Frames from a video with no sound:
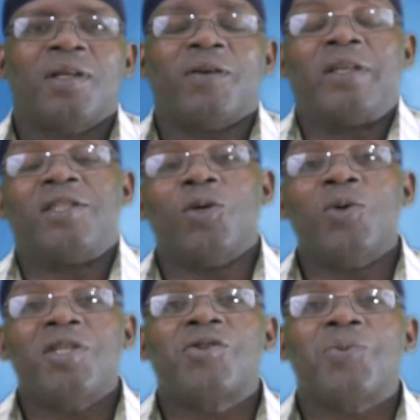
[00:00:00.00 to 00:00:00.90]
As the
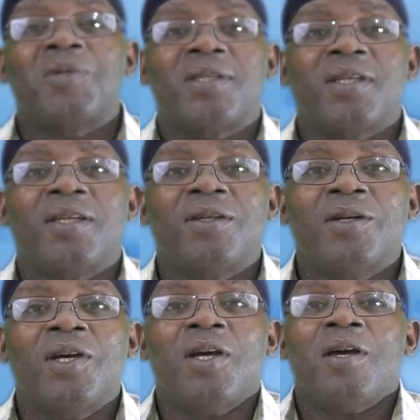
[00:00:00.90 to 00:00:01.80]
Holy Scripture tell you,
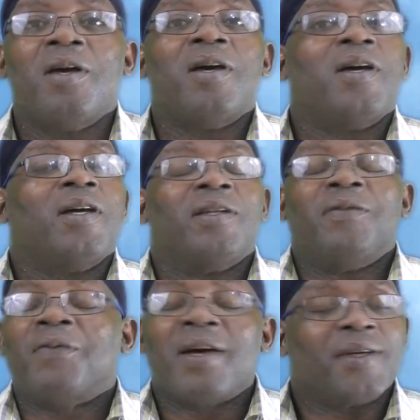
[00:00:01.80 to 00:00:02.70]
the
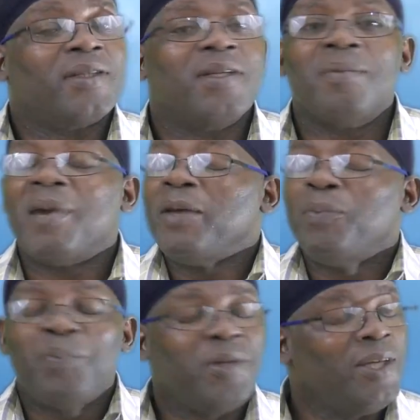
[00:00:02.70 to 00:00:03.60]
Father say, my
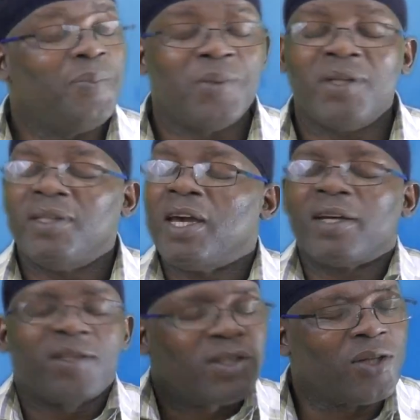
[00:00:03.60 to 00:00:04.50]
people, they are
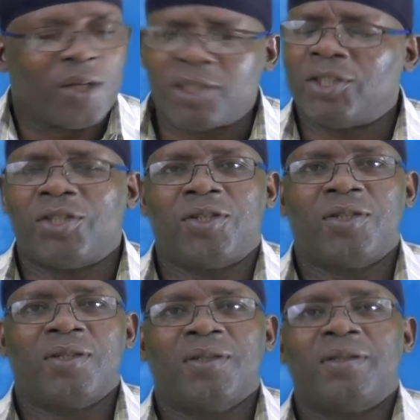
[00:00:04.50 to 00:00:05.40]
sottish.
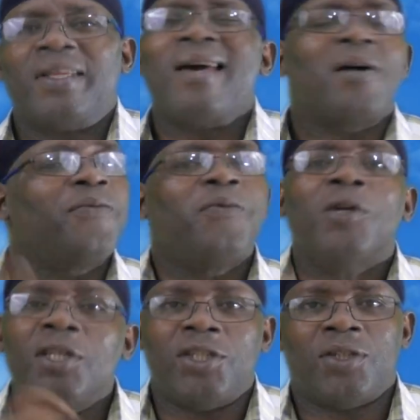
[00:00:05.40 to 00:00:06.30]
They are
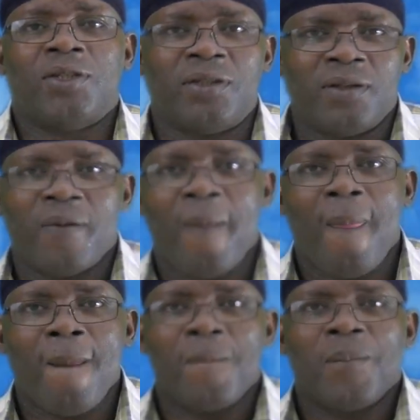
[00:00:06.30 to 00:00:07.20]
foolish.
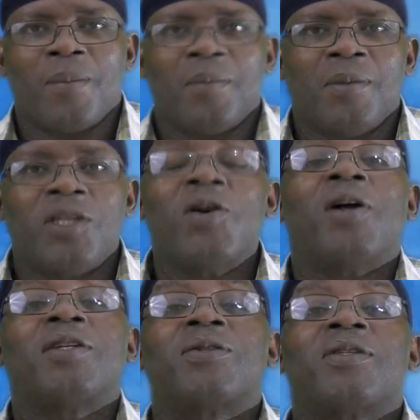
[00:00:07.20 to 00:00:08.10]
He
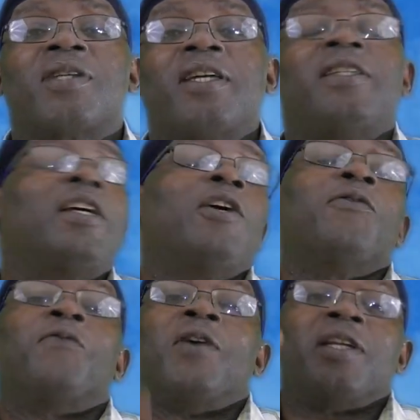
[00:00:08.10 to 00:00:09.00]
also said,
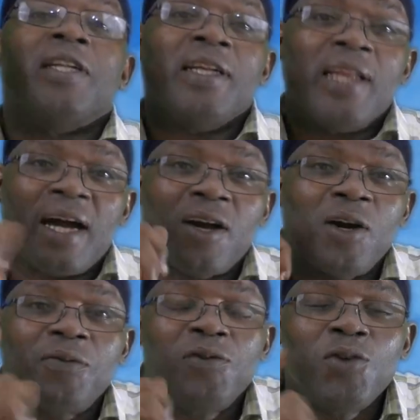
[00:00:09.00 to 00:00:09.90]
for the lack
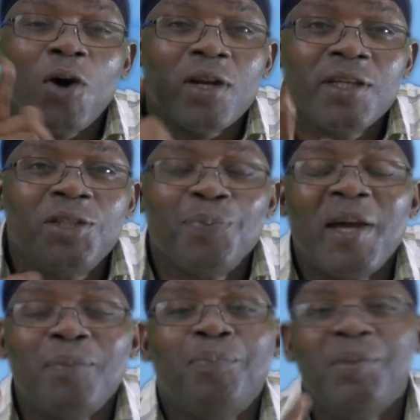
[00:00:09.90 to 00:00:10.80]
of knowledge,
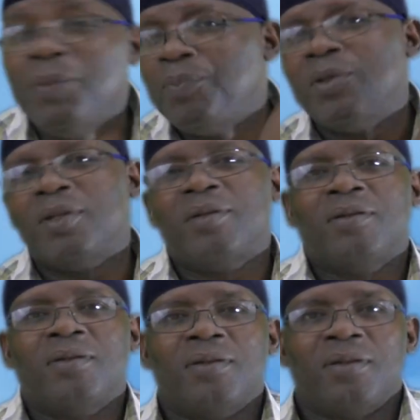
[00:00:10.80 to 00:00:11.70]
my people
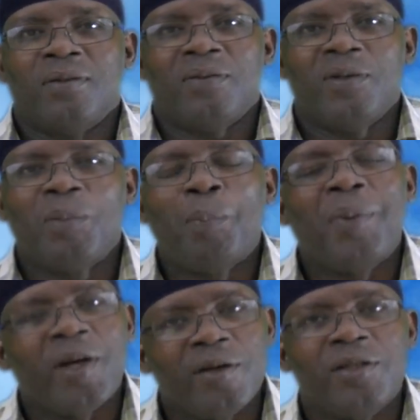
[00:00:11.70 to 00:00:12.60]
will
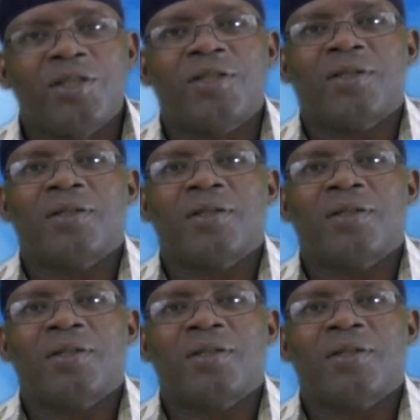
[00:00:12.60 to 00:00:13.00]
perish.